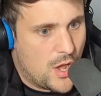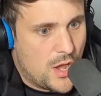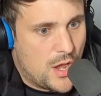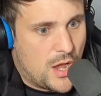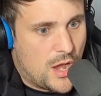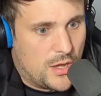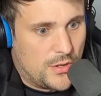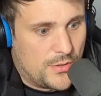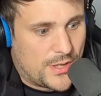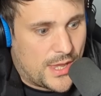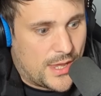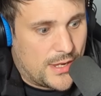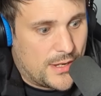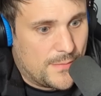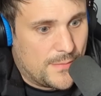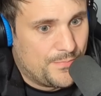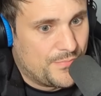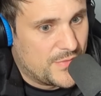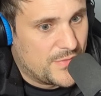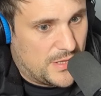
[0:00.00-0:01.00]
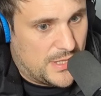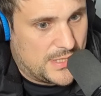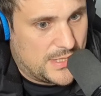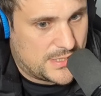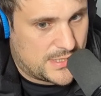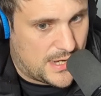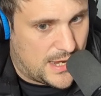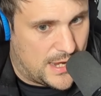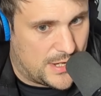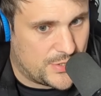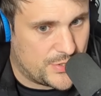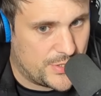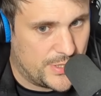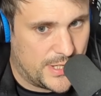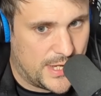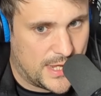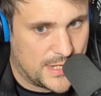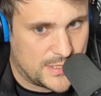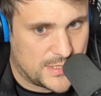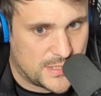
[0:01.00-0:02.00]
Okay, let's actually
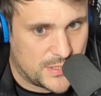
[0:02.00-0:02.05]
get to